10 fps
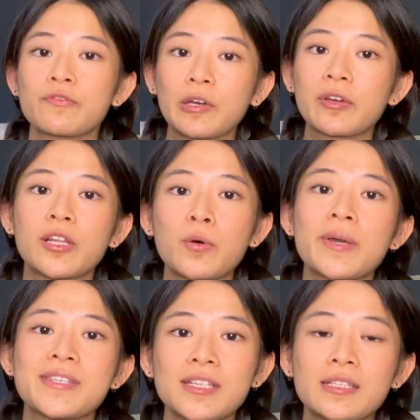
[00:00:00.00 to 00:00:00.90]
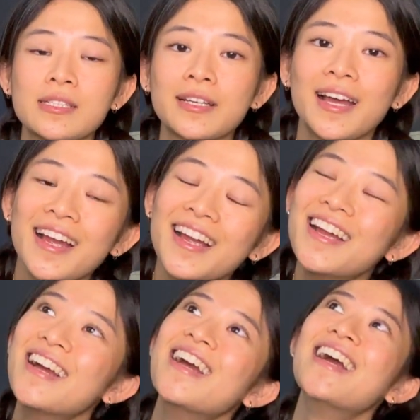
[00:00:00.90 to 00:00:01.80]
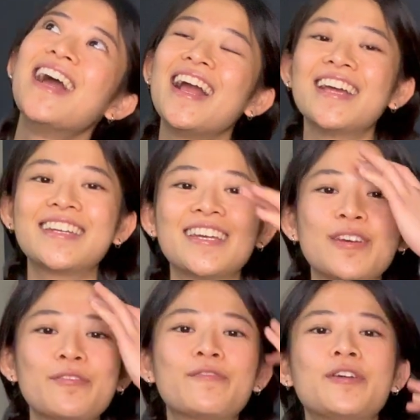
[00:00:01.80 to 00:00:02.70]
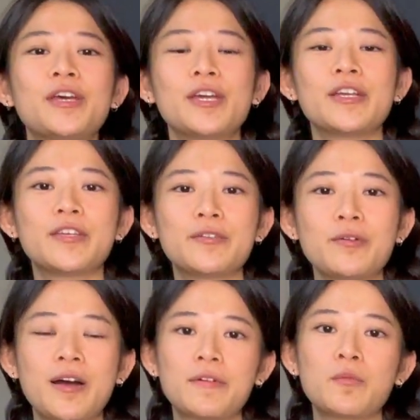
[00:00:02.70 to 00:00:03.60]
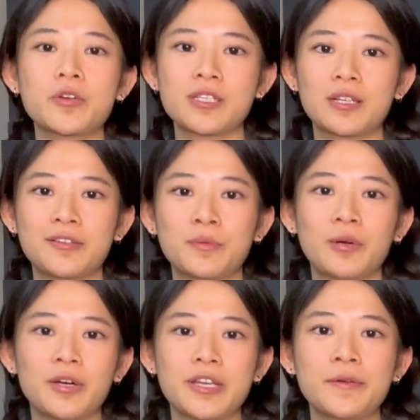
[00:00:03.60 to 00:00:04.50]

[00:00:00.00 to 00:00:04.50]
very low-waisted, okay? And if you have a more slender body,